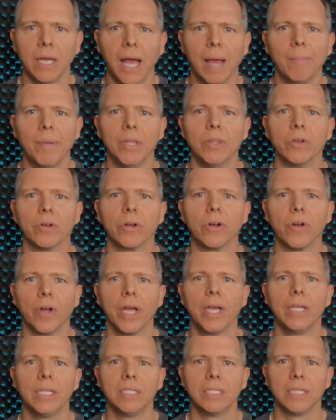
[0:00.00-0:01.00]
I mean, they're
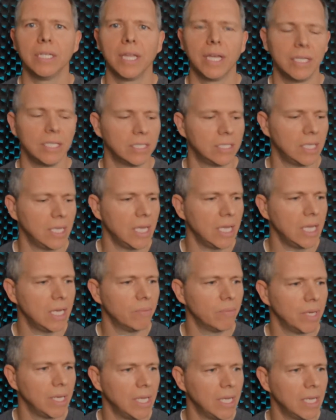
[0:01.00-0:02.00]
crazy. They just eat
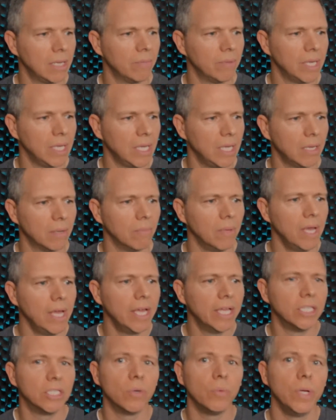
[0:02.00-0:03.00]
them and eat them and eat them.
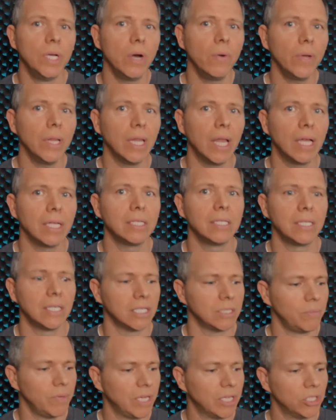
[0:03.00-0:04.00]
And so we know what lust
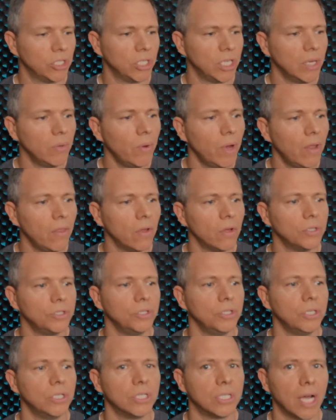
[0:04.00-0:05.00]
is, because you get one of those
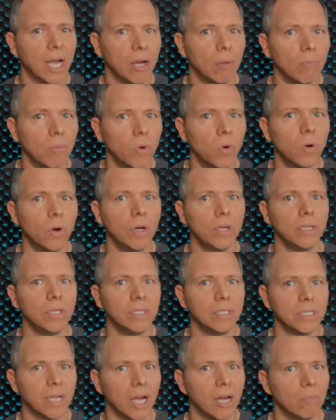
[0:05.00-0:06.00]
and you desire more and you
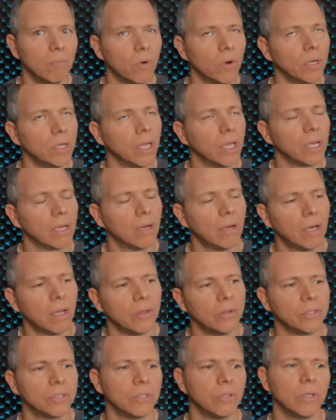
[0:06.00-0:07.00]
desire more, and you're like, oh,
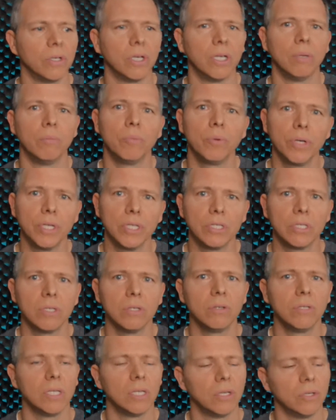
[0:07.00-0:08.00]
they're so good. And pretty
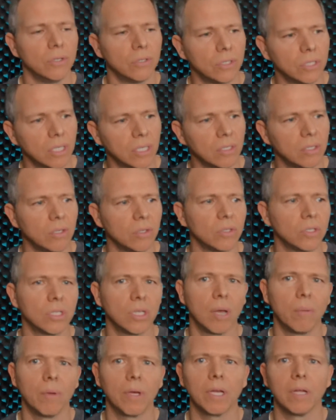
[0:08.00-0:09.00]
soon, you're sick to your
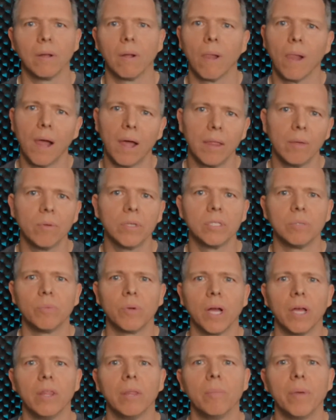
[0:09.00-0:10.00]
stomach, and you're, oh, that wasn't
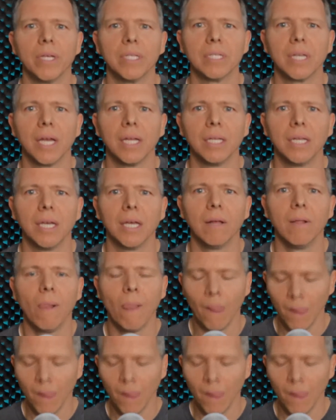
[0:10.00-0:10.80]
probably the best idea.